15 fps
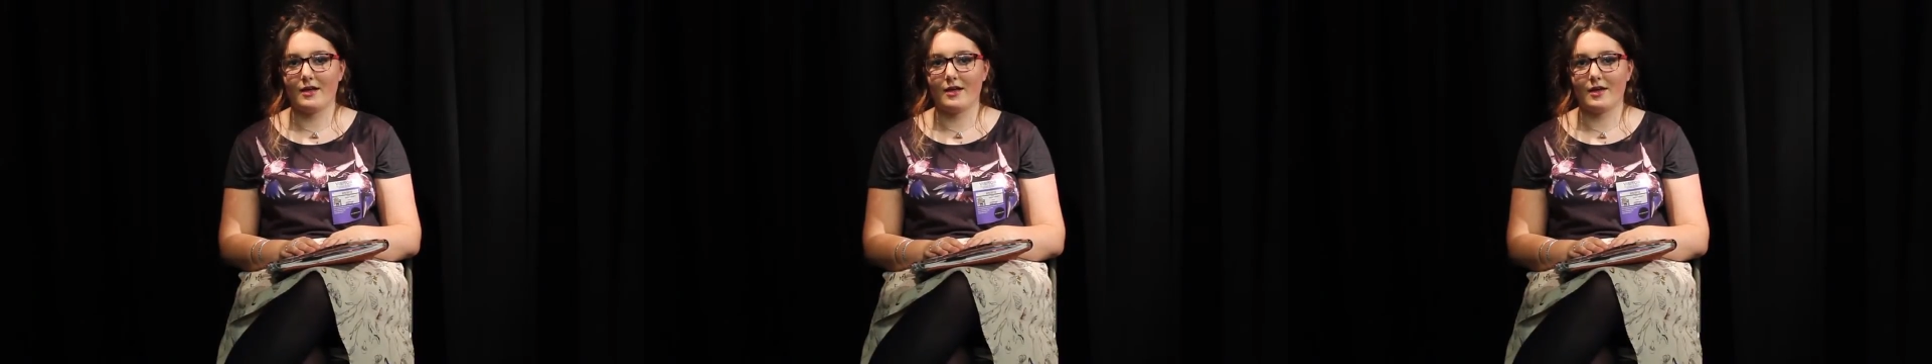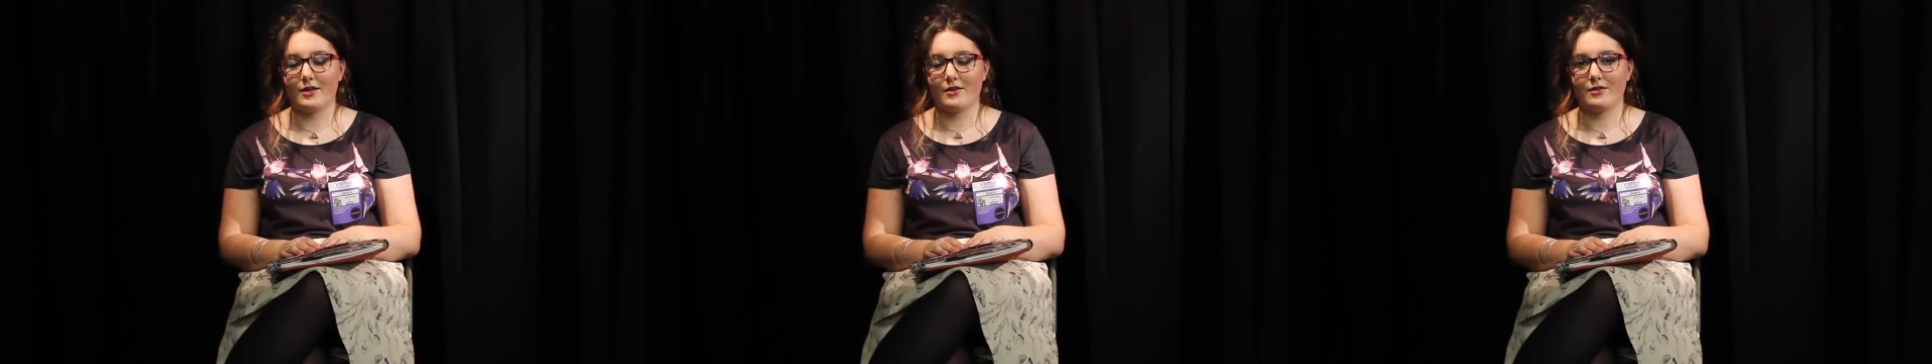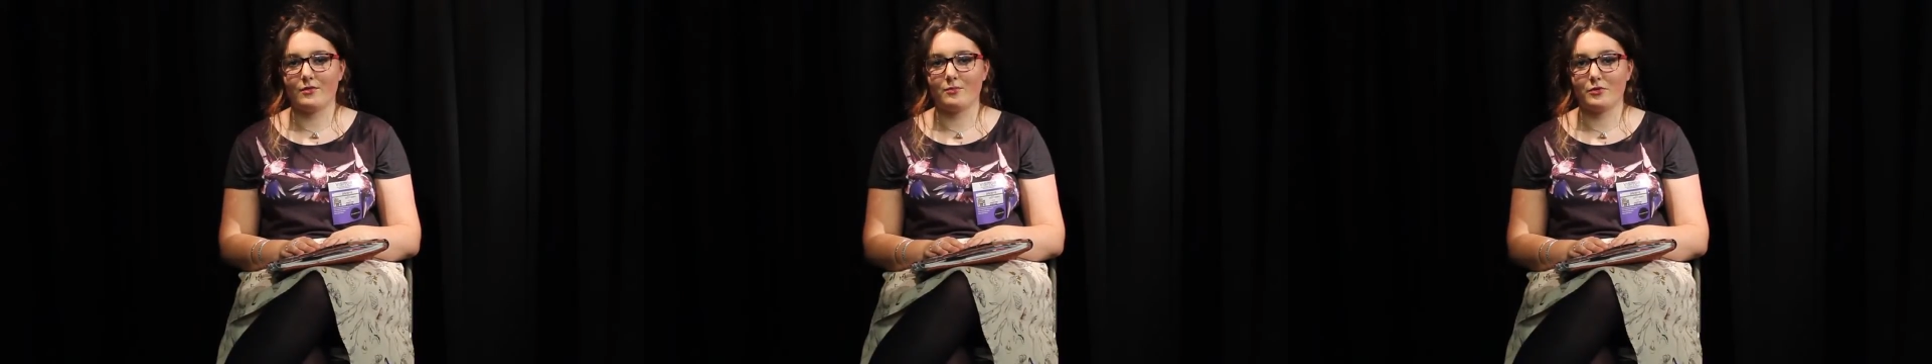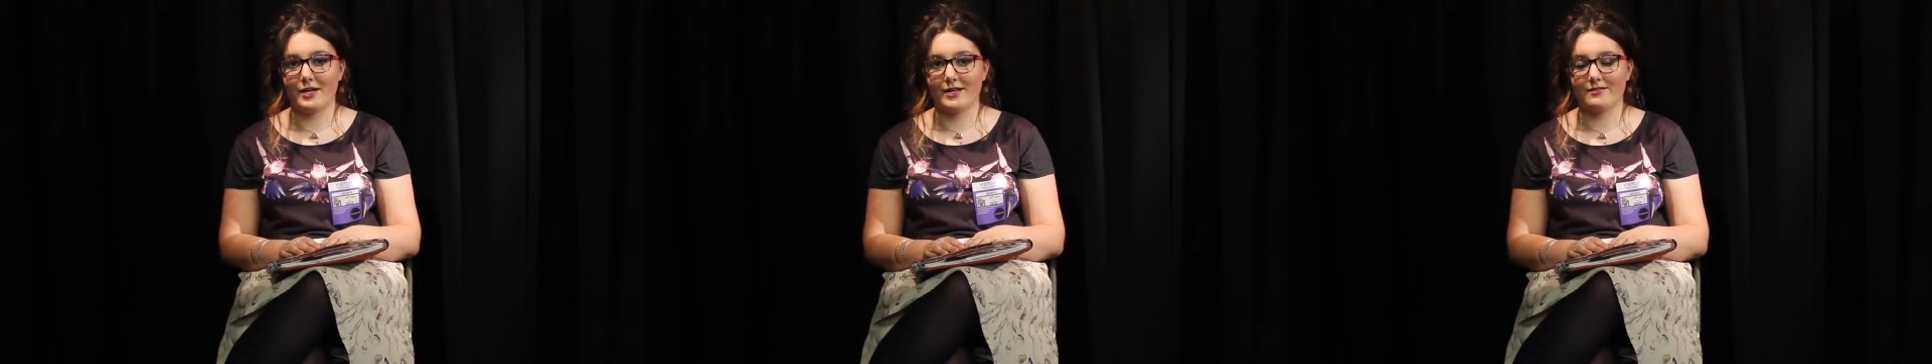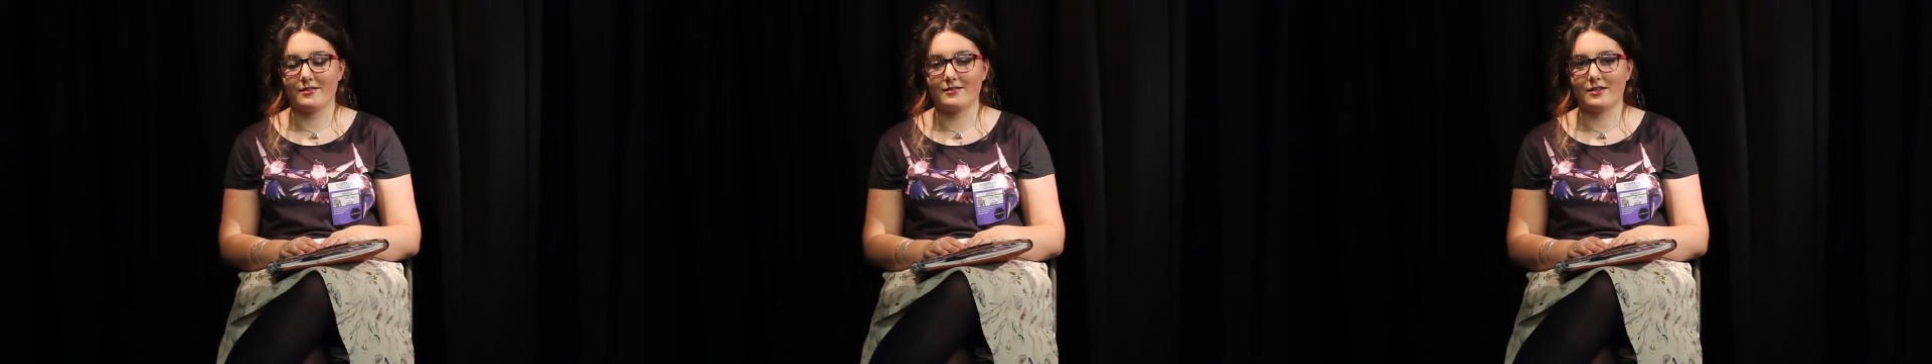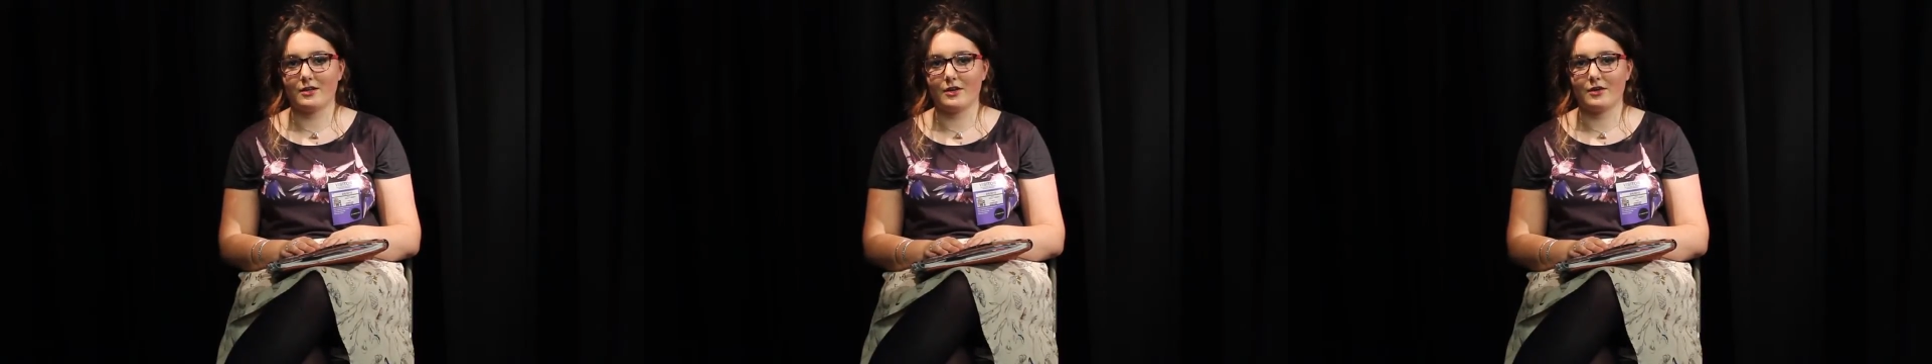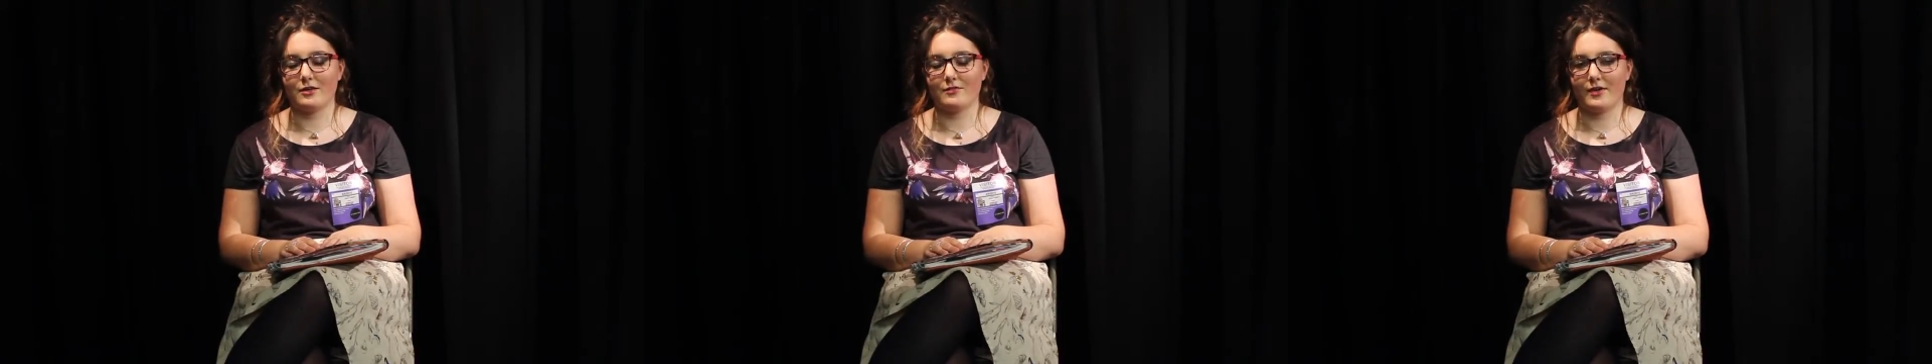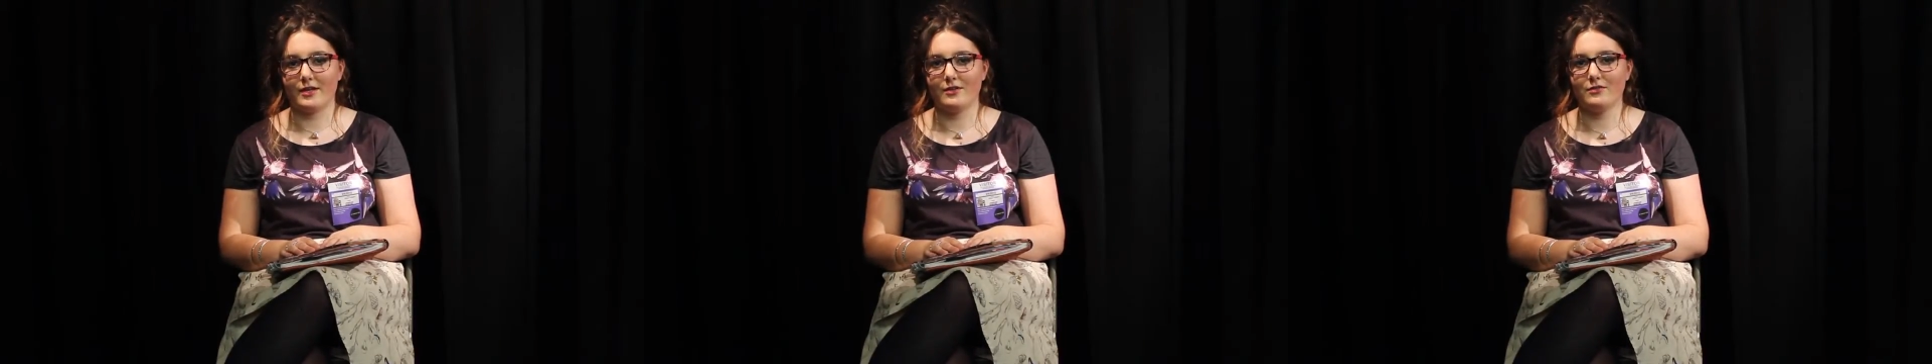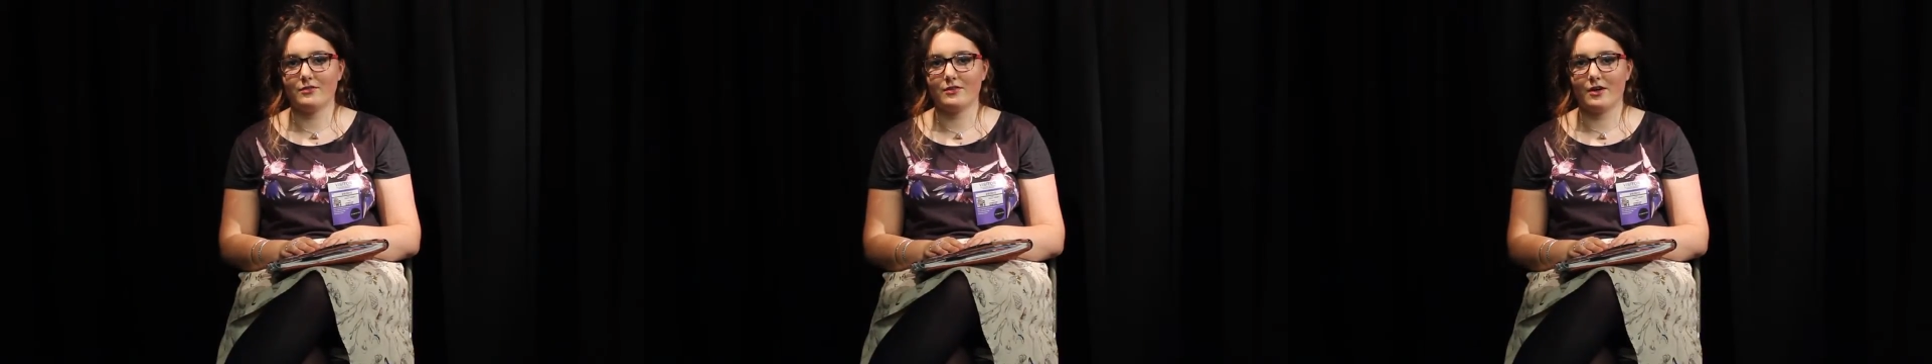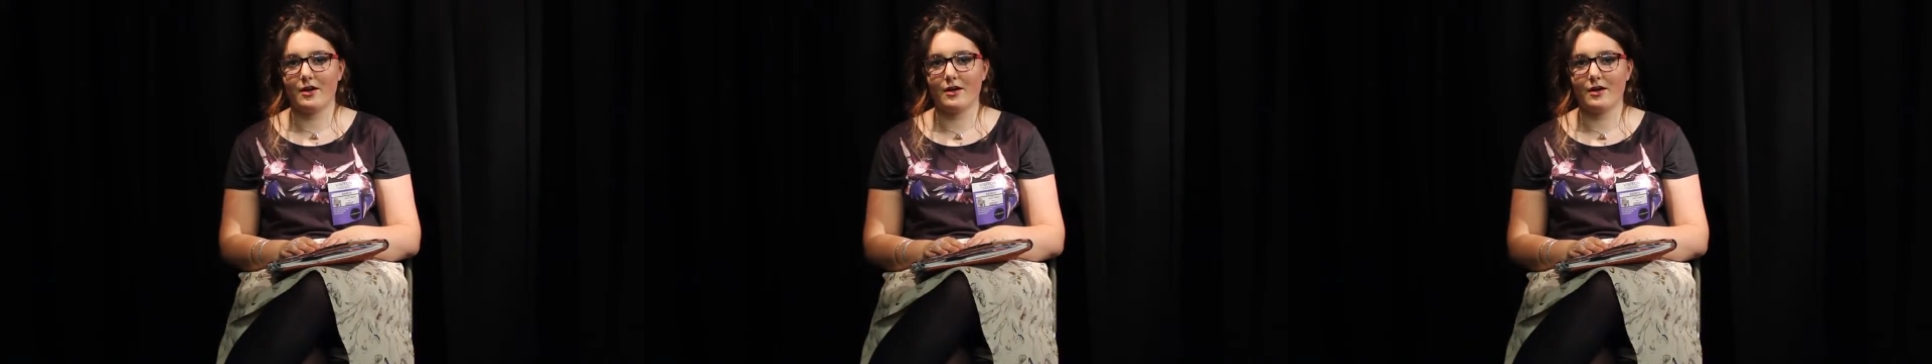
in a pre-existing local event